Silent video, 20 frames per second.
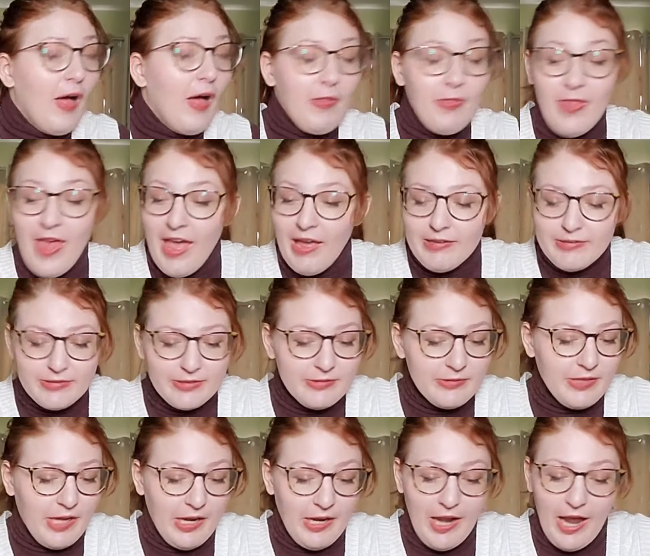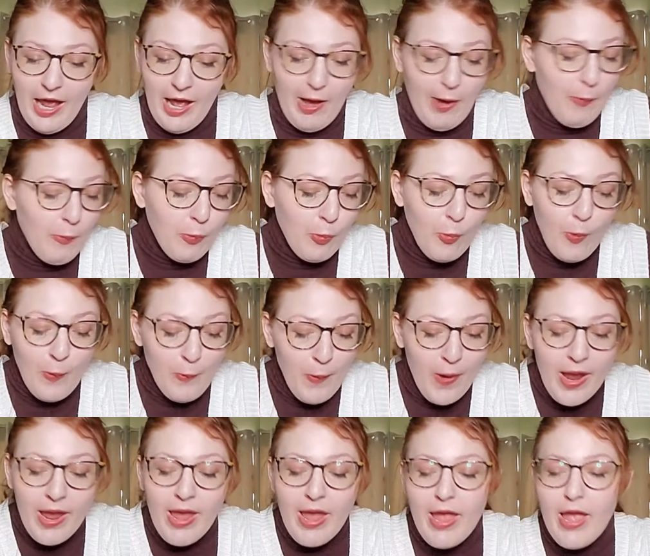this is gonna help
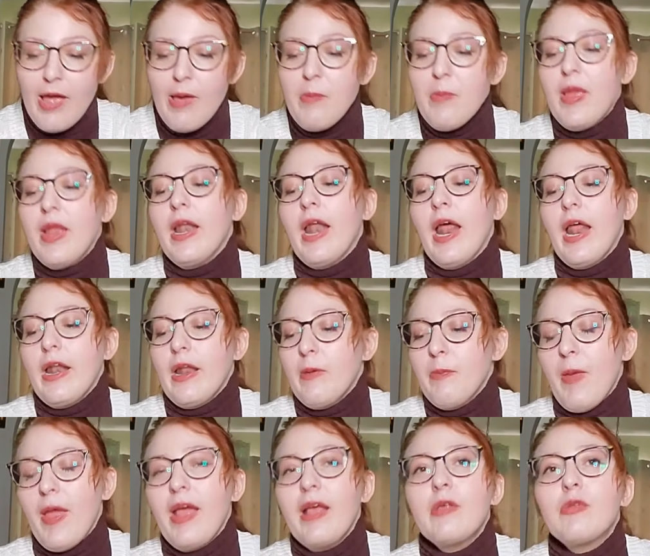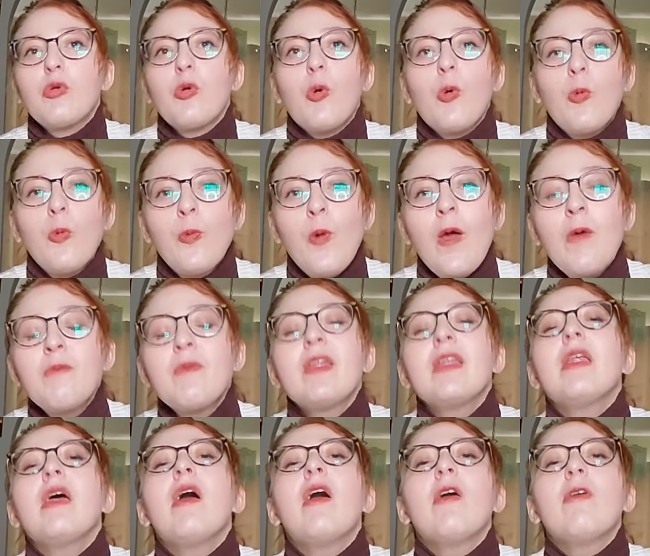women and it makes
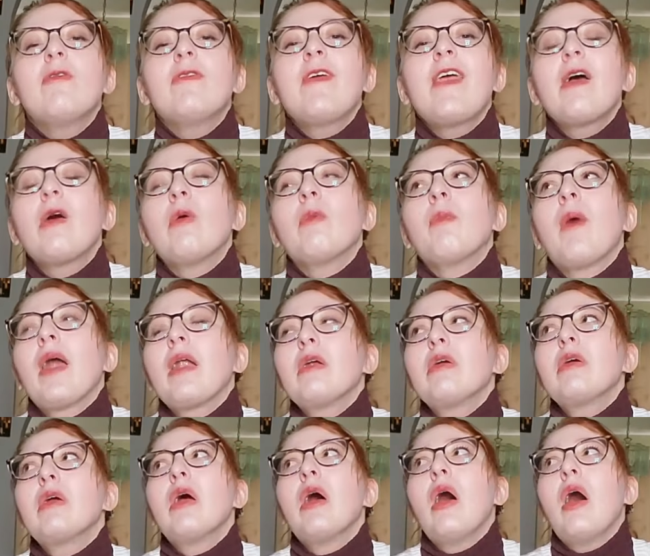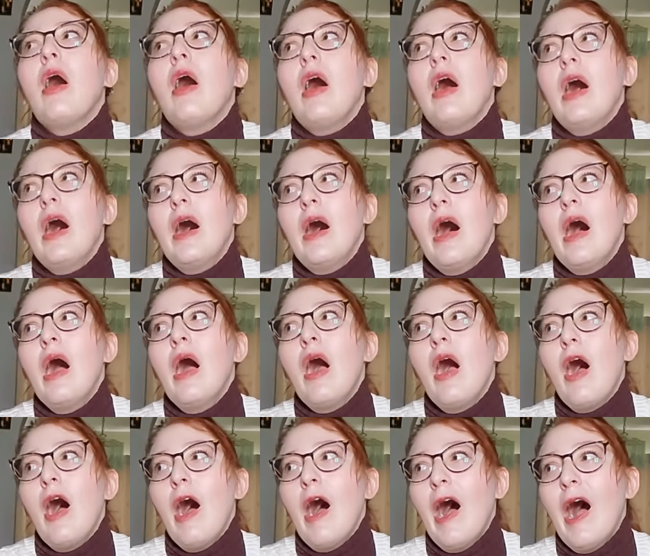women feel better uh,
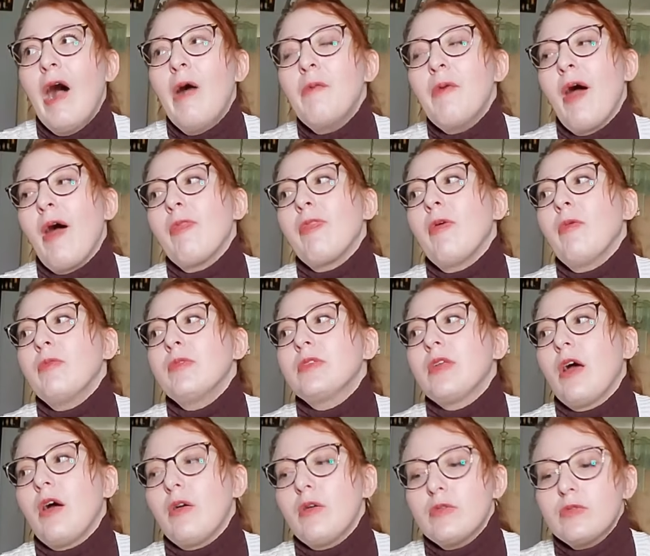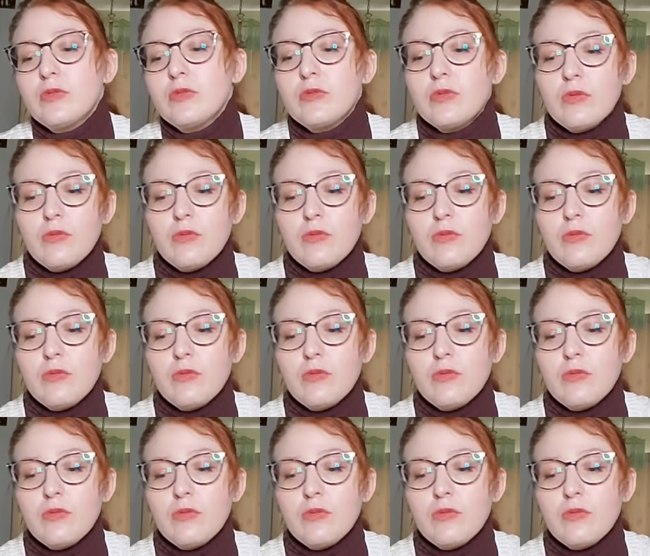uh, about themselves.